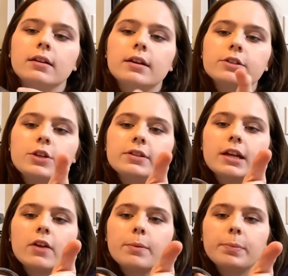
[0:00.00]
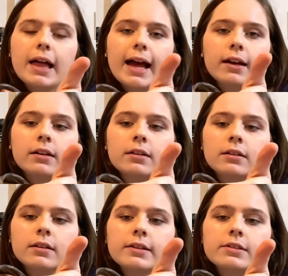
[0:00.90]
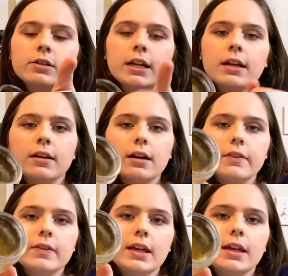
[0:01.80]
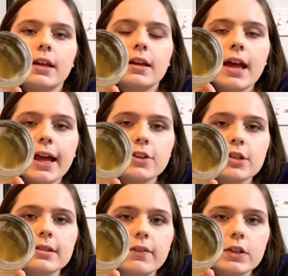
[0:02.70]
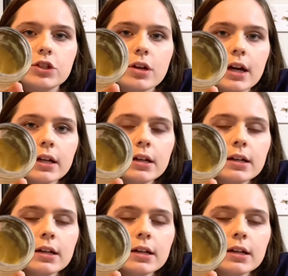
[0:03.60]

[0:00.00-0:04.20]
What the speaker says: So you see all the black sooting on the edges of the jar.